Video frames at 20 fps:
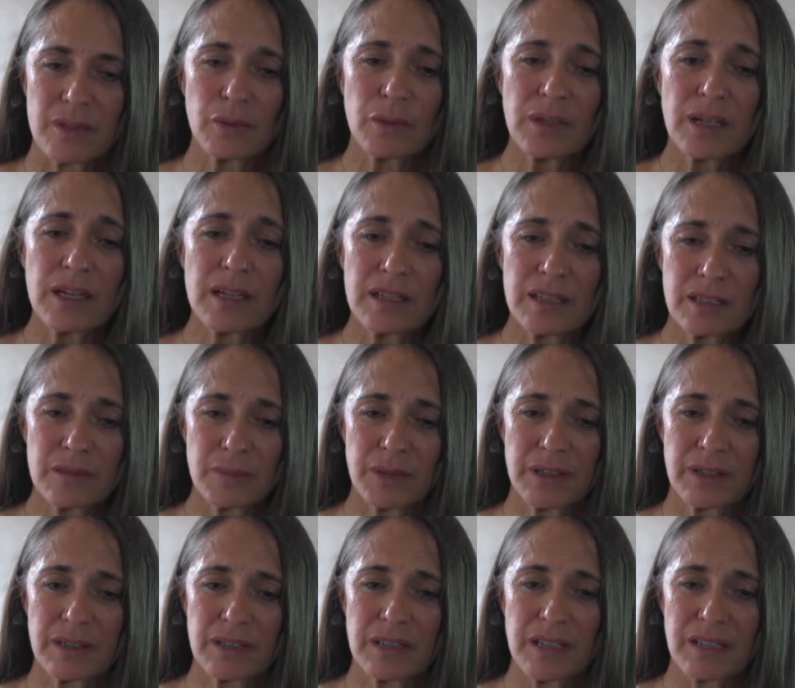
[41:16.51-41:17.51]
Well, I had
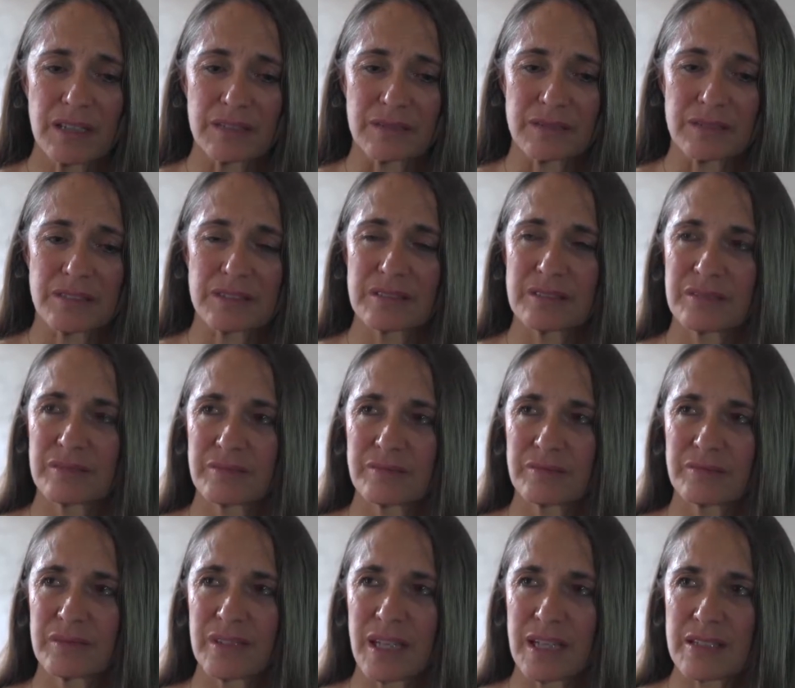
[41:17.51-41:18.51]
been loved
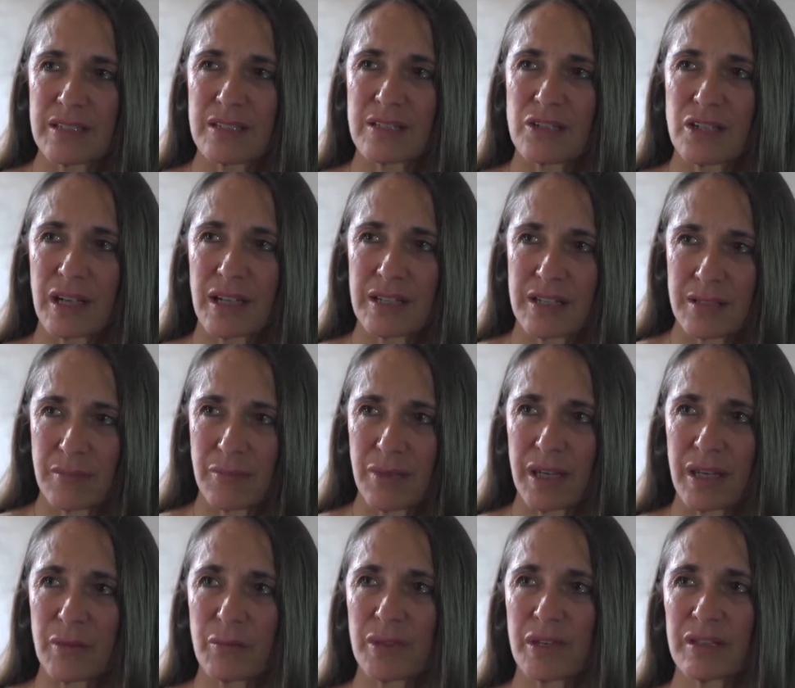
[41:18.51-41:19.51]
as a child, as a
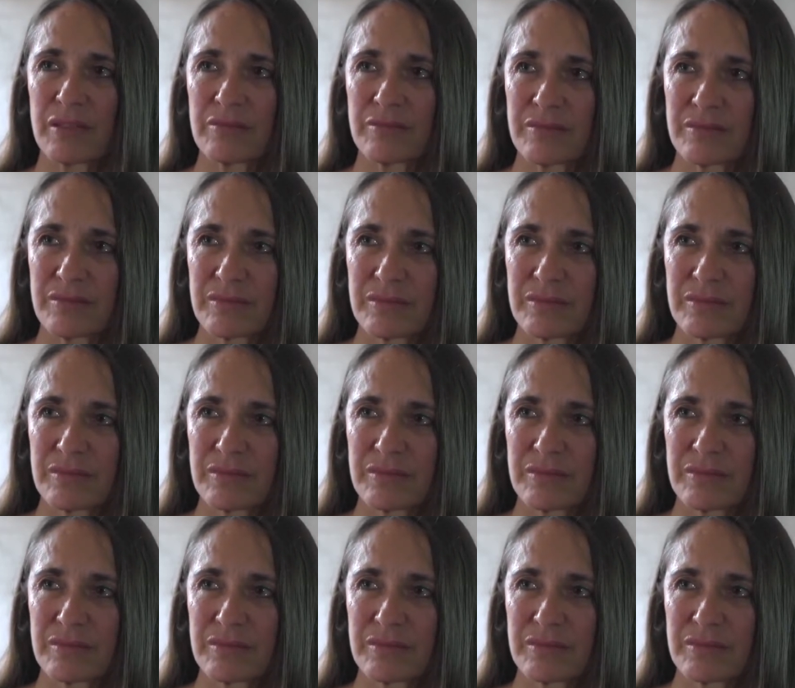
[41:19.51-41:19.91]
baby.